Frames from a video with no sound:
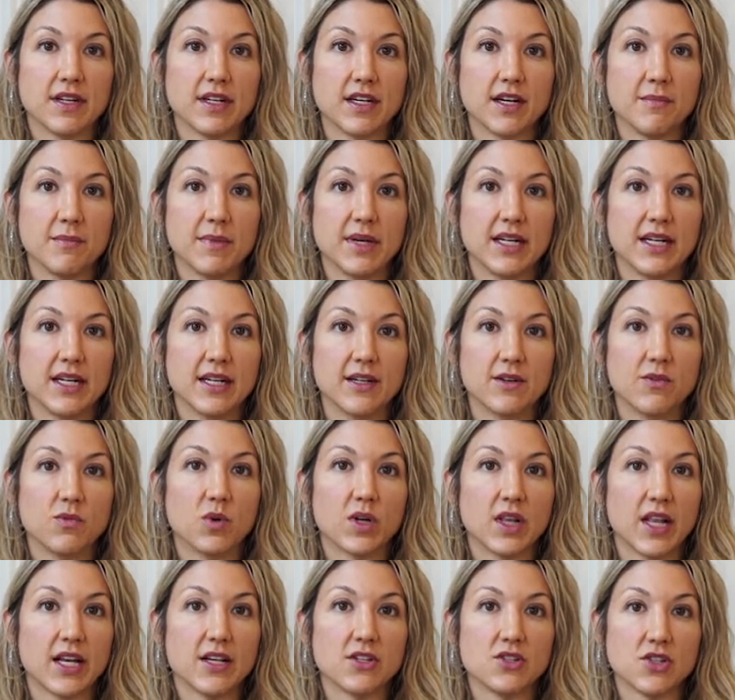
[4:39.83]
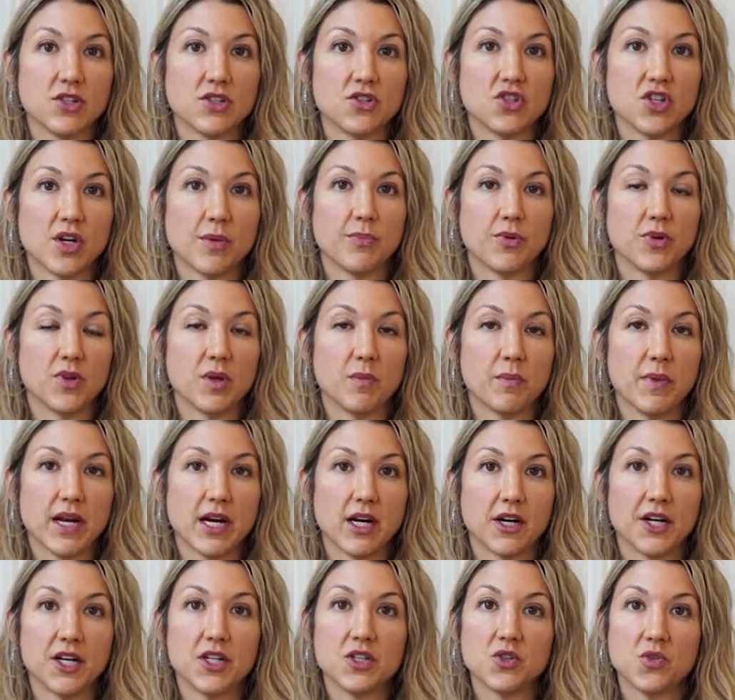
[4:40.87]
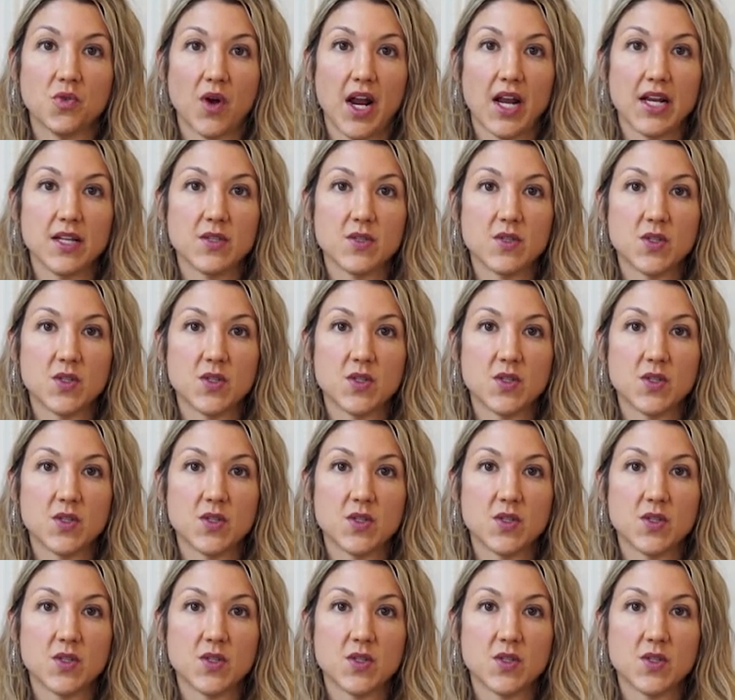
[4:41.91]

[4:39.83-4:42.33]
committed relationship or the marriage, right?